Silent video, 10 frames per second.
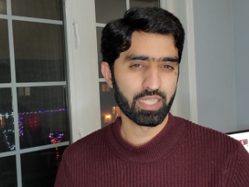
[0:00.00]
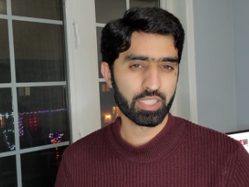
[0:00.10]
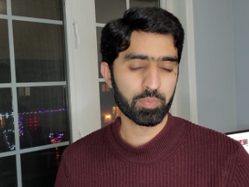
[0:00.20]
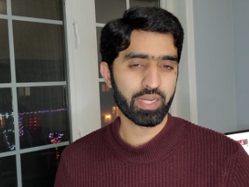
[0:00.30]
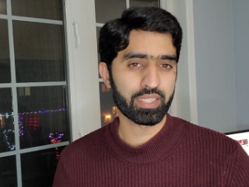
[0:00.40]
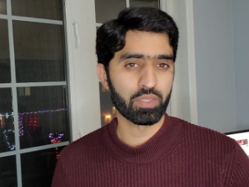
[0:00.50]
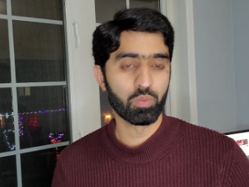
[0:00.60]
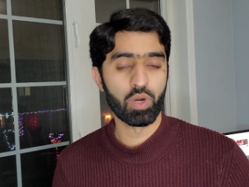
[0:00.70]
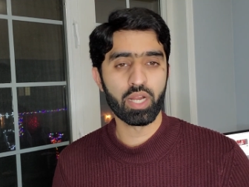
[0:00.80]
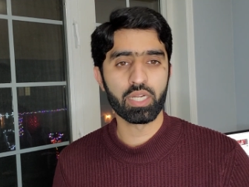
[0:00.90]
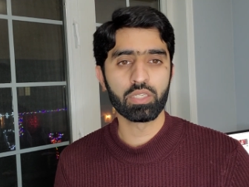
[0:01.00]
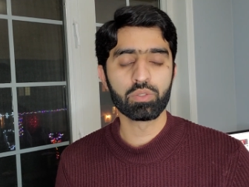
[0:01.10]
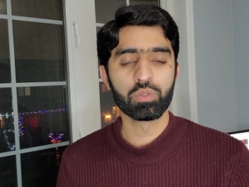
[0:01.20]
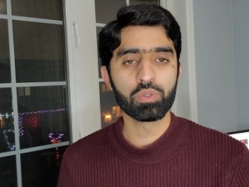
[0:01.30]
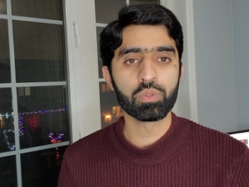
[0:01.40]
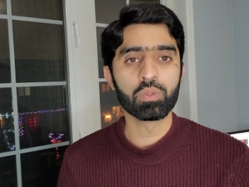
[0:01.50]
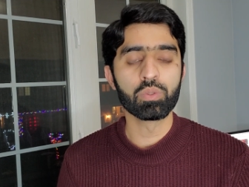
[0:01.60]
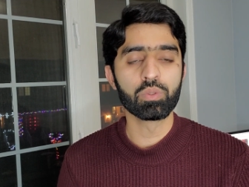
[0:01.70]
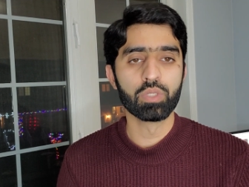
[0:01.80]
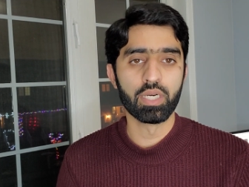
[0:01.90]
expected one to
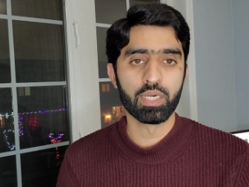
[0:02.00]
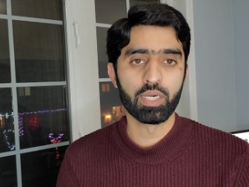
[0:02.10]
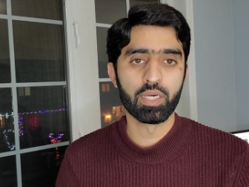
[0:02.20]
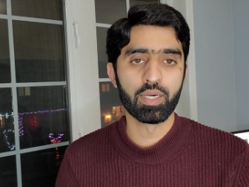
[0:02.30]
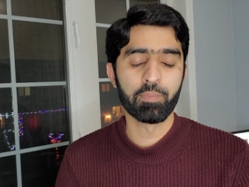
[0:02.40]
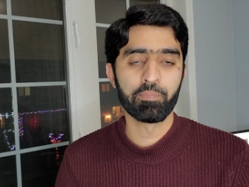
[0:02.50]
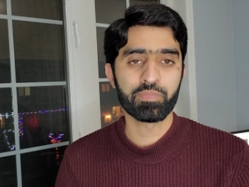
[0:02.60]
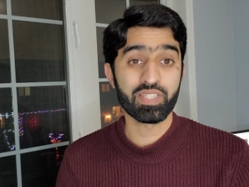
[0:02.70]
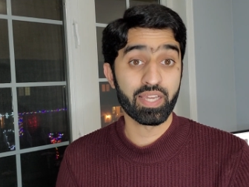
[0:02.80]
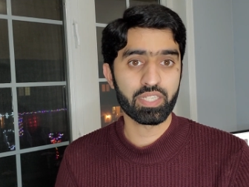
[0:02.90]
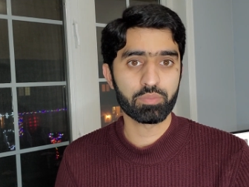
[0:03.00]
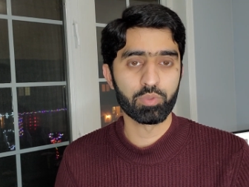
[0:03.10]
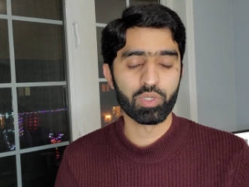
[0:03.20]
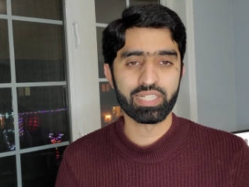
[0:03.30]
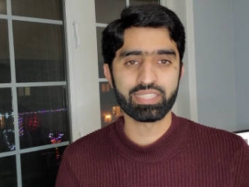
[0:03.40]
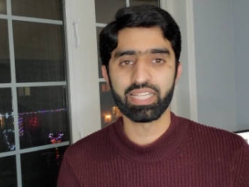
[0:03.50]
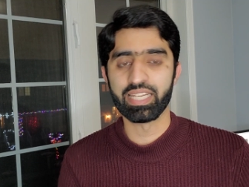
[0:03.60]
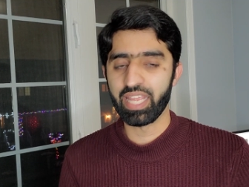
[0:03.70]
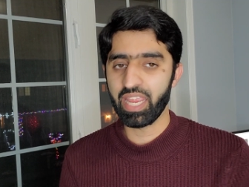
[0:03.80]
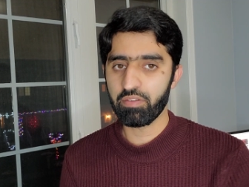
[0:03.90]
two um, CRS points
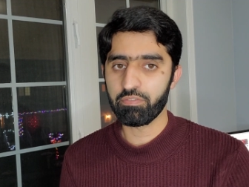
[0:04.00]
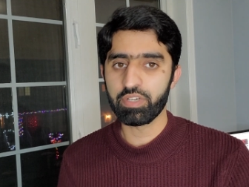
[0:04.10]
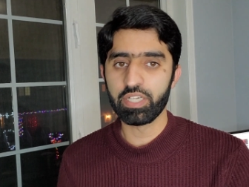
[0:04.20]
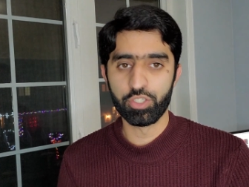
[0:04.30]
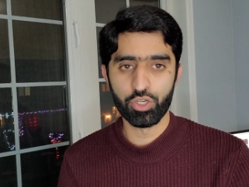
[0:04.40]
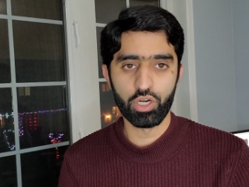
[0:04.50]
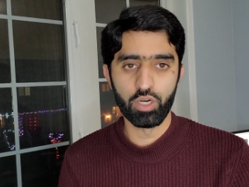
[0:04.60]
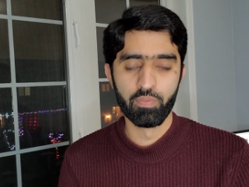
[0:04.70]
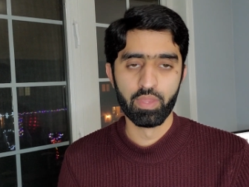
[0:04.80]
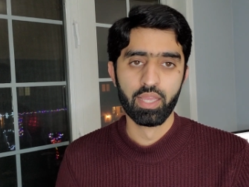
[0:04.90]
in every draw.